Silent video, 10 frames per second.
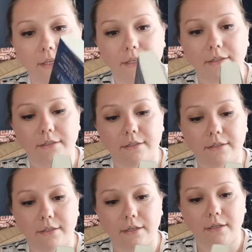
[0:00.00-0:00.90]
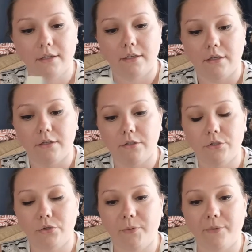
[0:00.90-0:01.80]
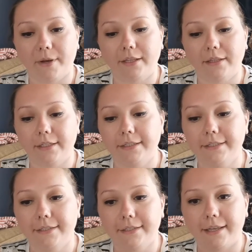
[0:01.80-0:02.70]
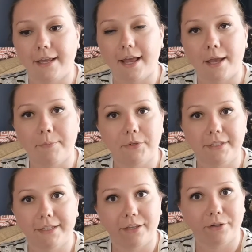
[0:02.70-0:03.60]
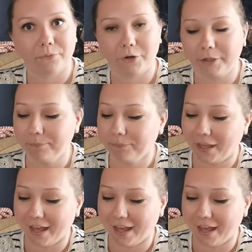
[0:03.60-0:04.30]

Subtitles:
his to be read list that I put together for him.